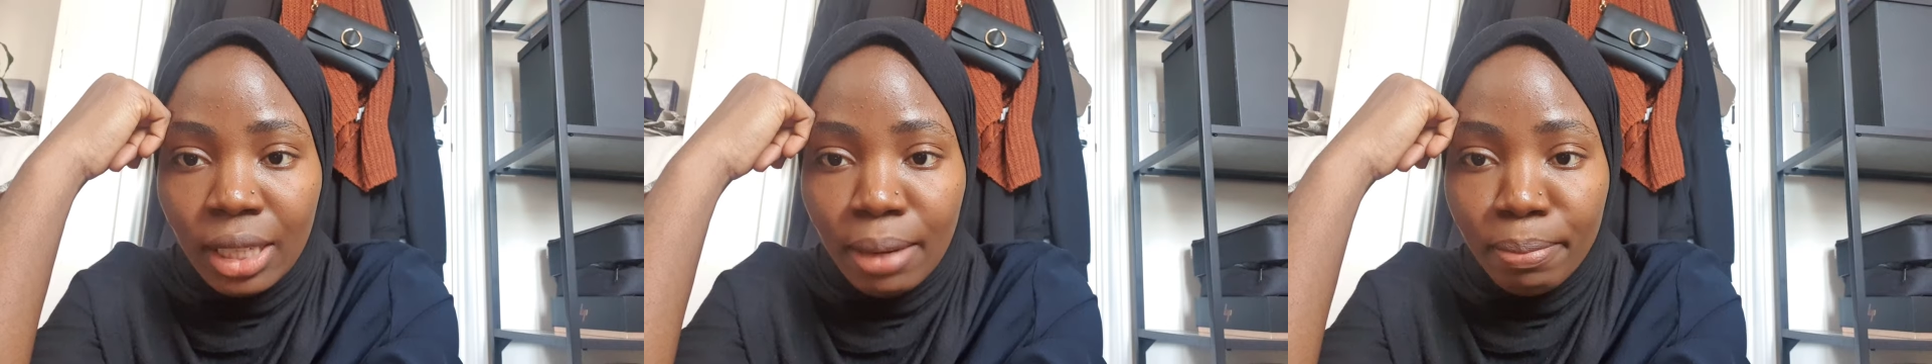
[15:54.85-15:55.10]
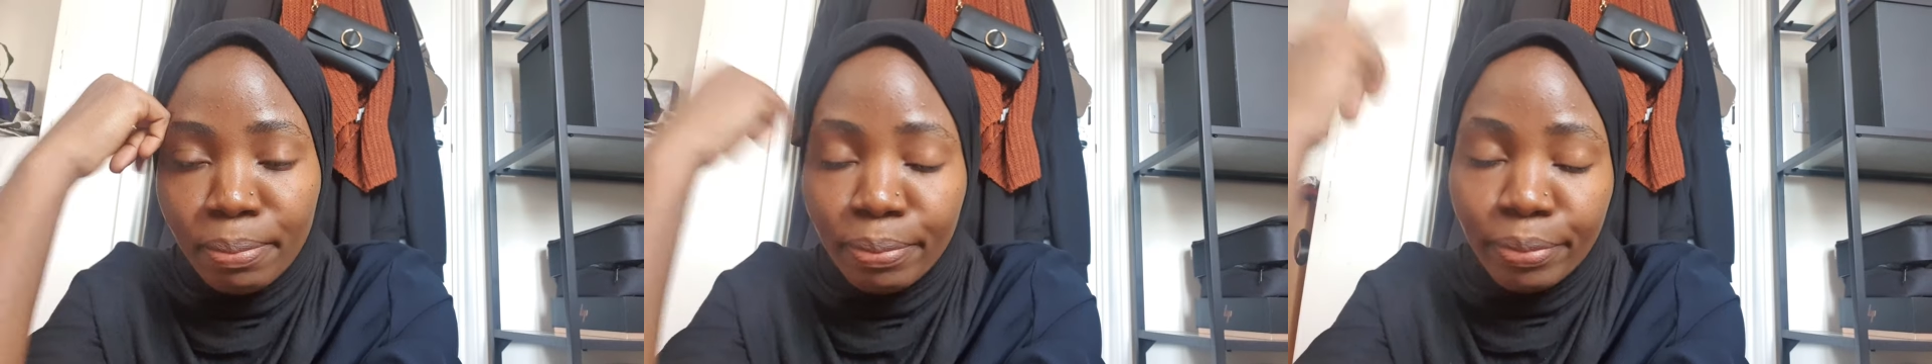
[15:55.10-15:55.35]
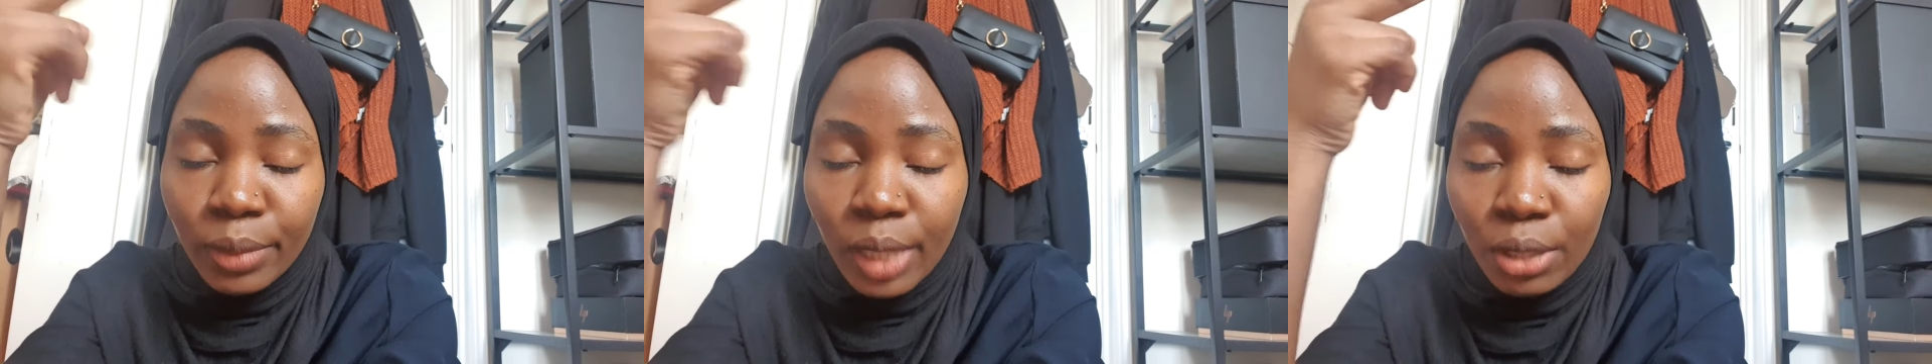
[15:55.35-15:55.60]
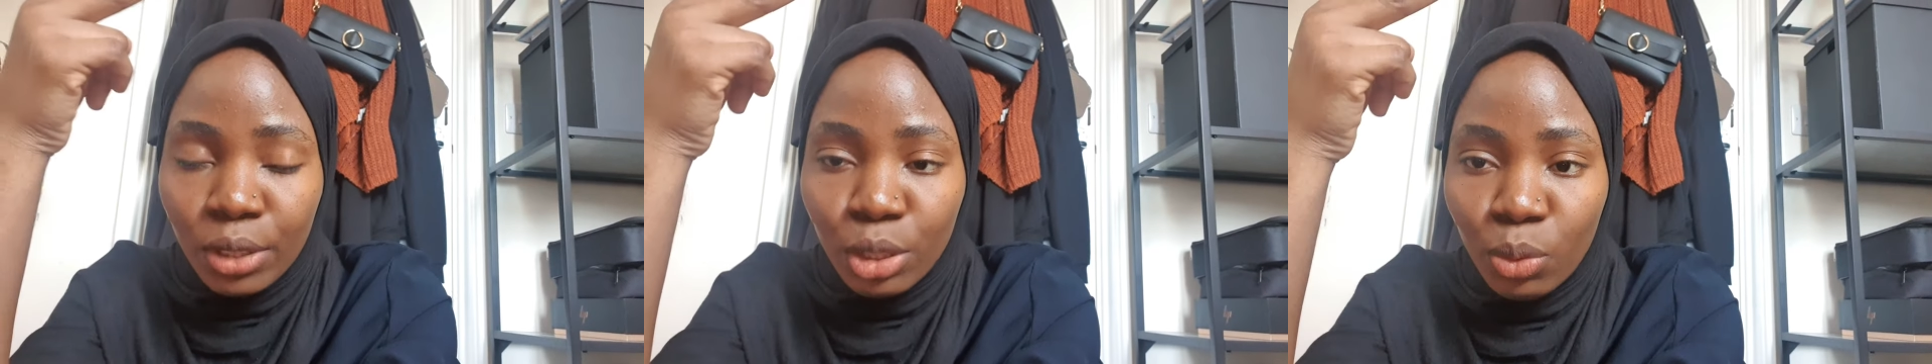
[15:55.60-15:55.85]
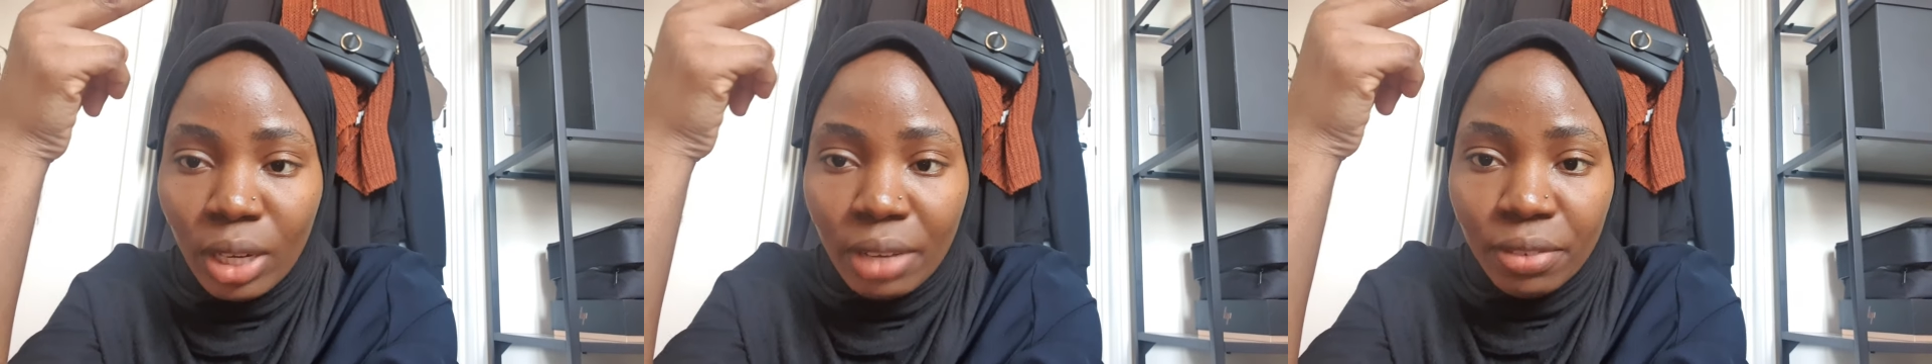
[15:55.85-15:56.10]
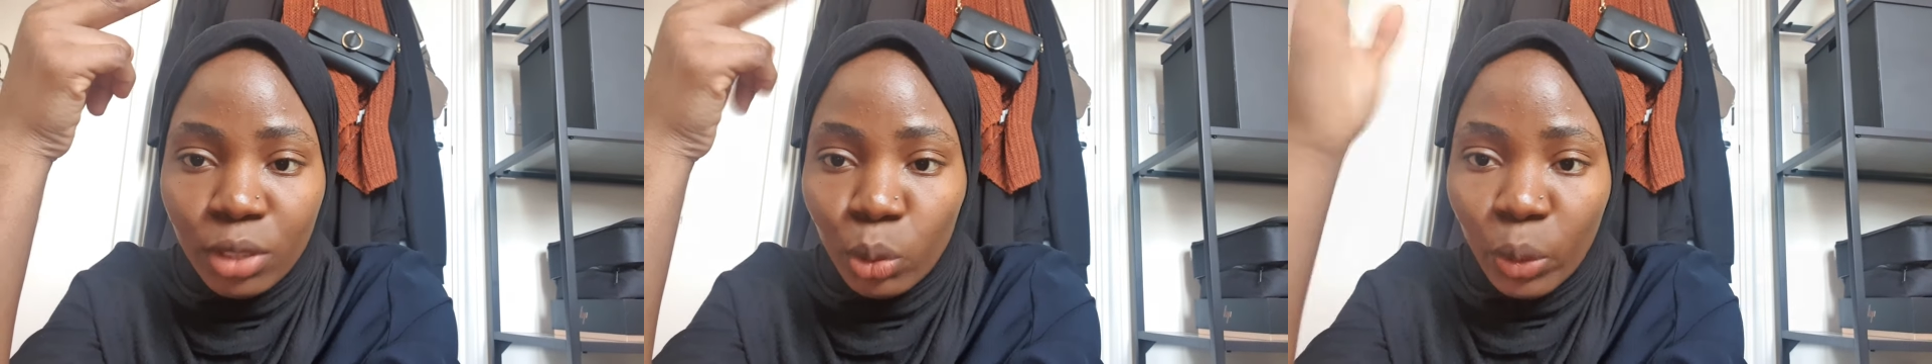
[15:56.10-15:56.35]
yeah, I'll see you when
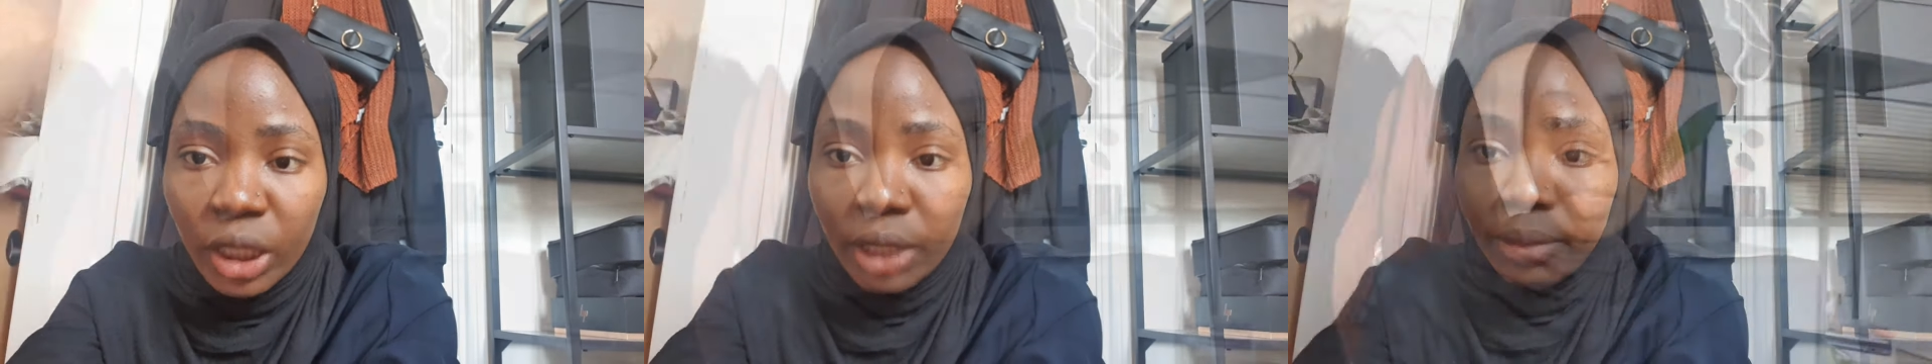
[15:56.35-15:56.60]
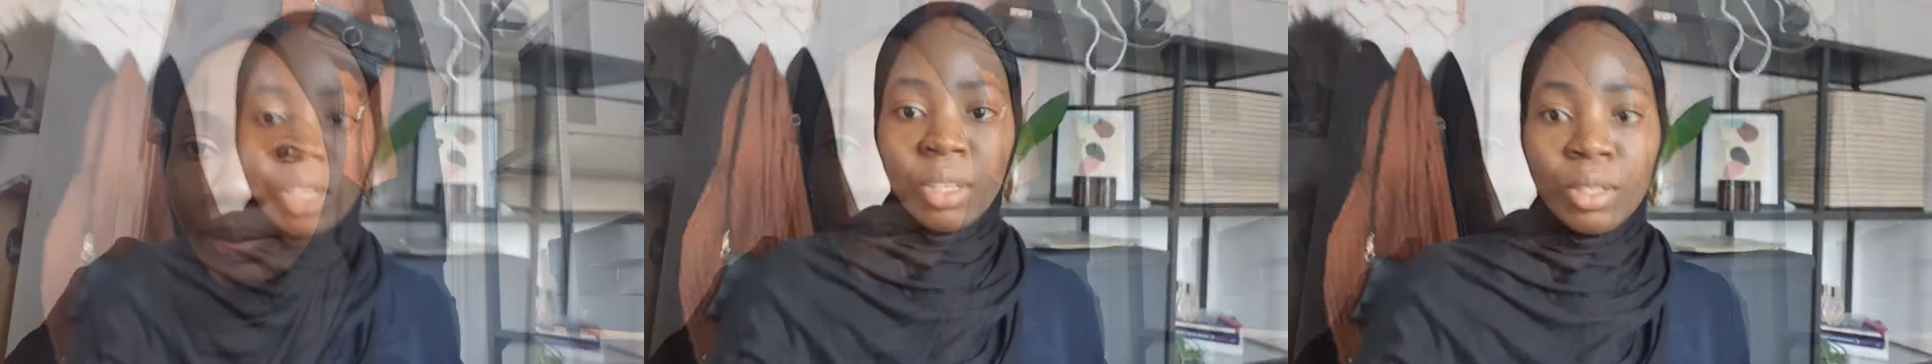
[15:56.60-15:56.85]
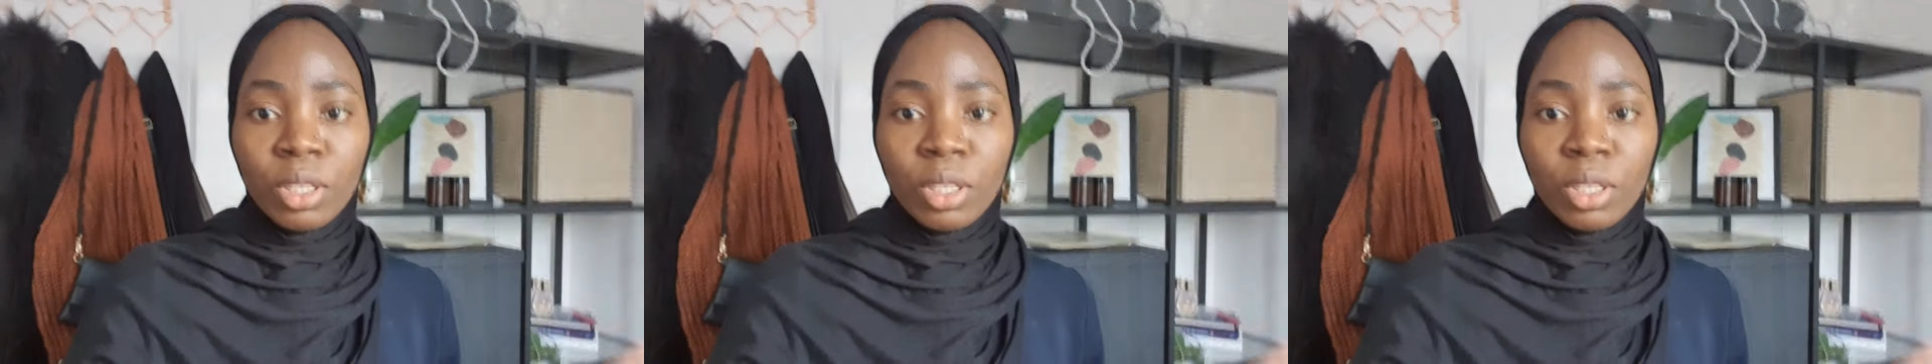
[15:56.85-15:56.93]
I finish washing.